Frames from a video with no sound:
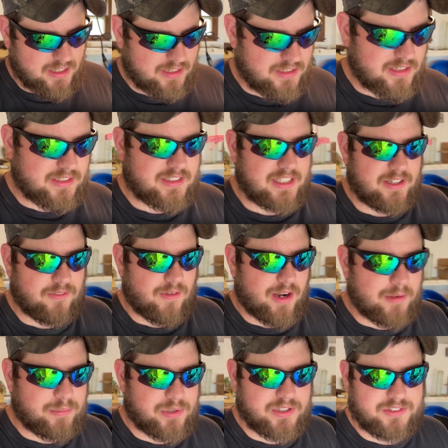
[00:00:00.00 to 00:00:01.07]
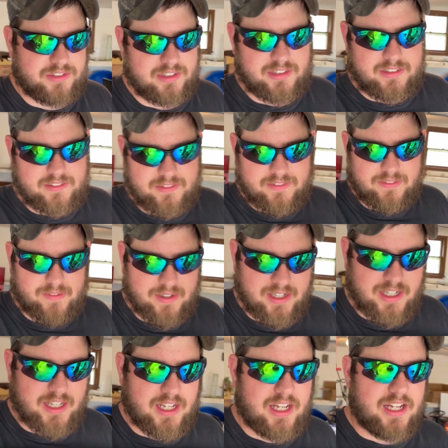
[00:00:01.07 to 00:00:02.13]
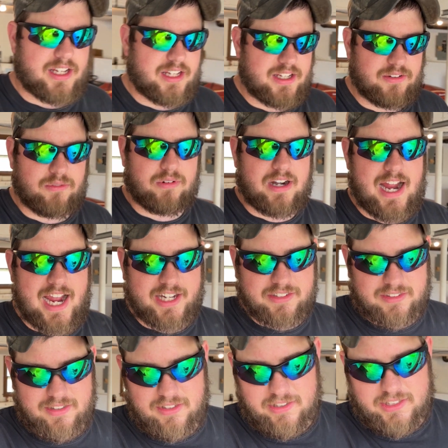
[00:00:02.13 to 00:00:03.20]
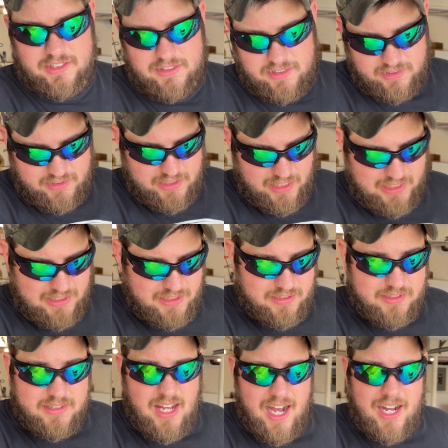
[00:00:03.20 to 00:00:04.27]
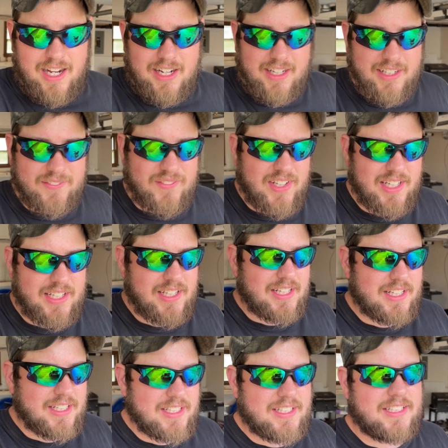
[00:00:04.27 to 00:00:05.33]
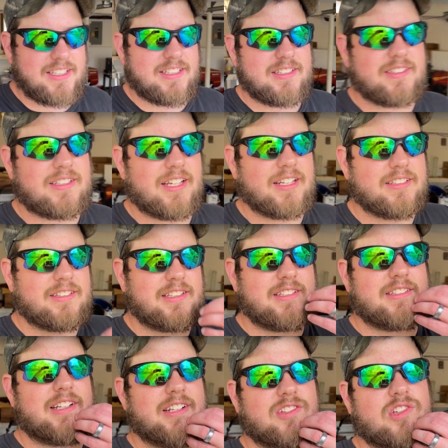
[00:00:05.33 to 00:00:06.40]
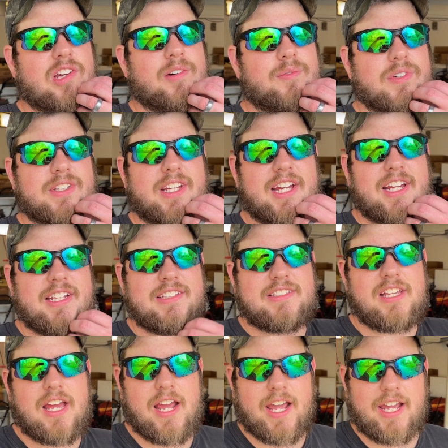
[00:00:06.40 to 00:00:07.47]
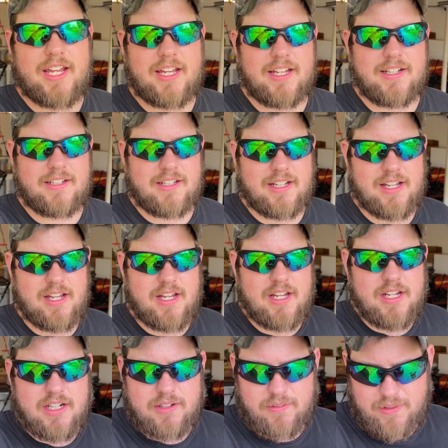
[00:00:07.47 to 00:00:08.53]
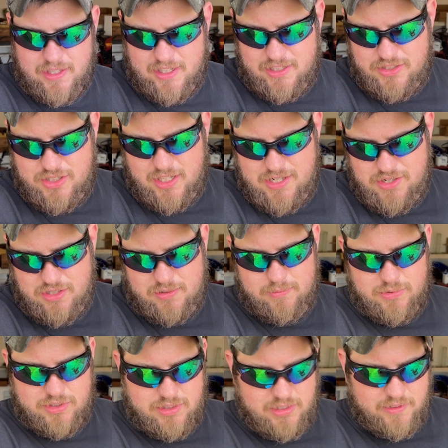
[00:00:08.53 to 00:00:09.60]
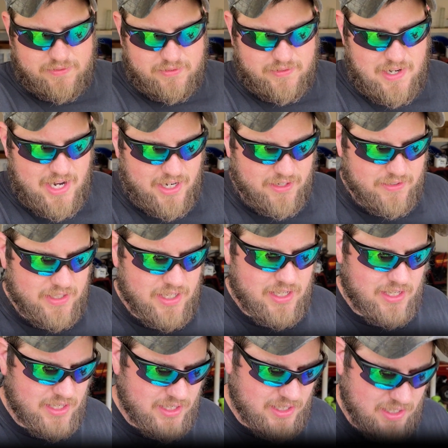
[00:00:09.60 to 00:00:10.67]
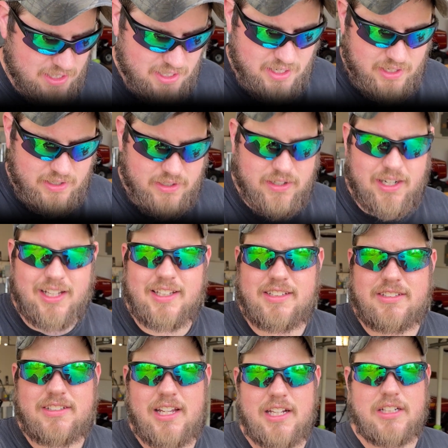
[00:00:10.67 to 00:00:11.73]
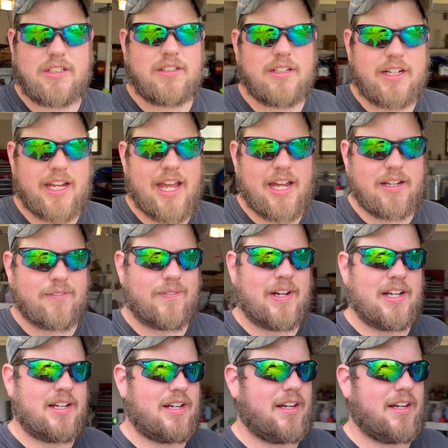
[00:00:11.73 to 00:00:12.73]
Just didn't want to push it. We're actually going to take this time, these next couple days, and we're going to change some stuff around, or at least take a look at them.